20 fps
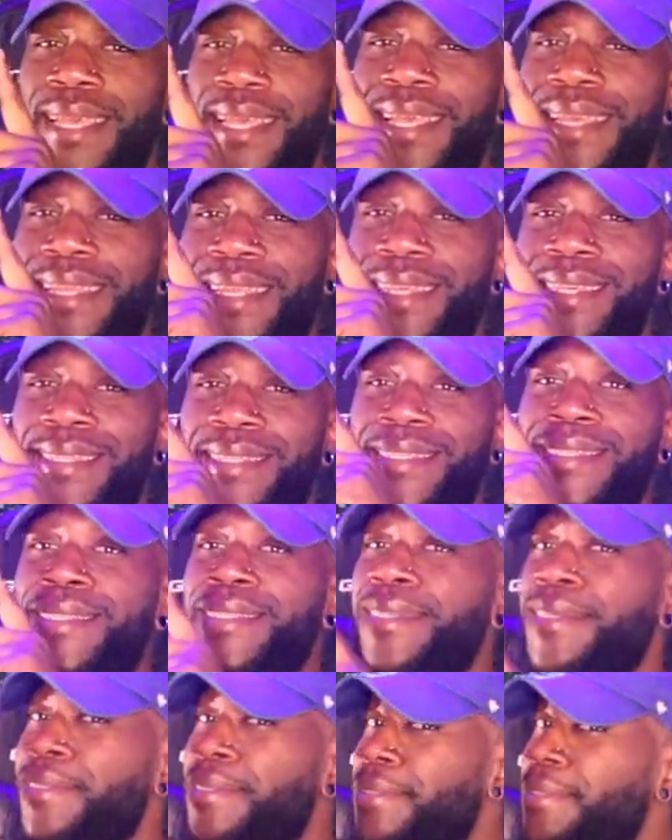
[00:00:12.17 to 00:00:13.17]
it is.
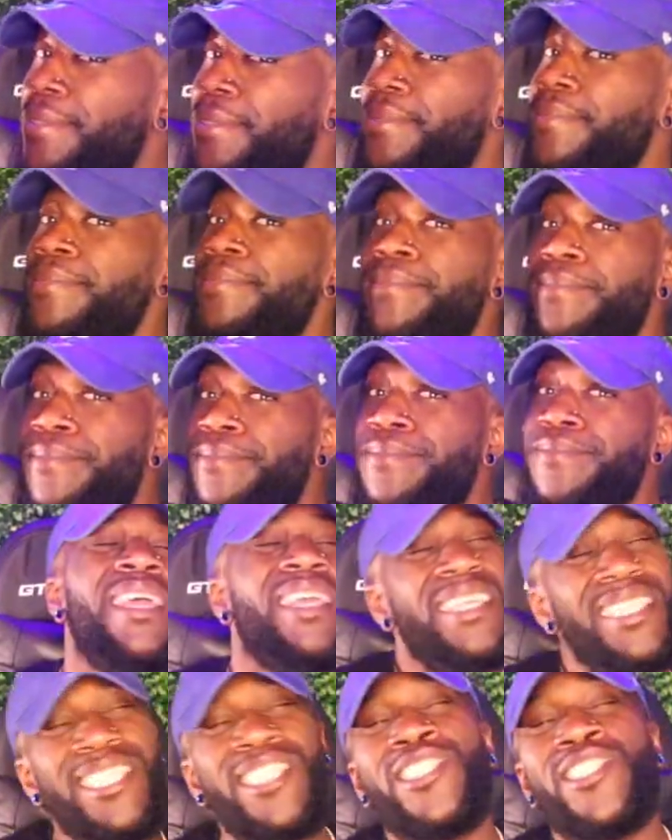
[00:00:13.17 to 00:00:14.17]

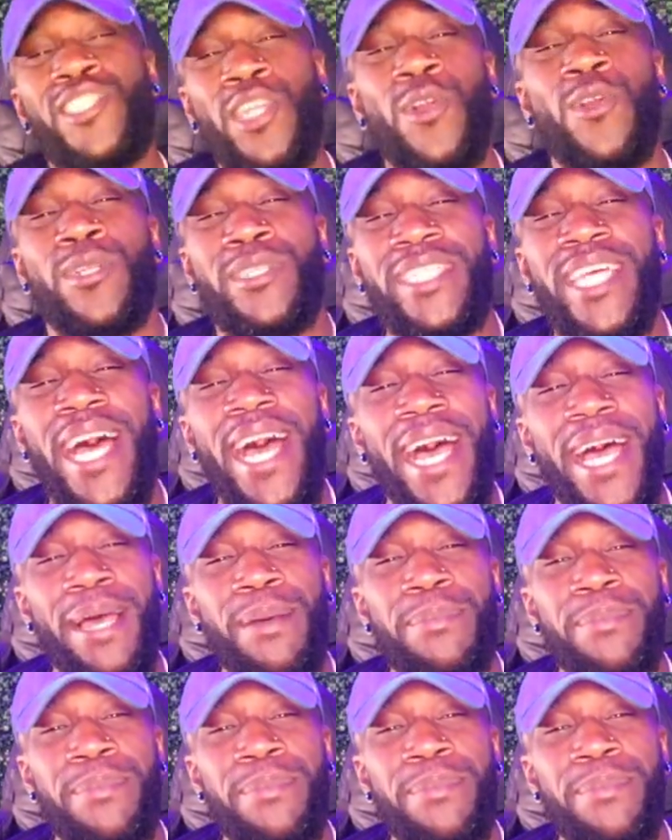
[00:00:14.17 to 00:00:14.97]
It's Turk time.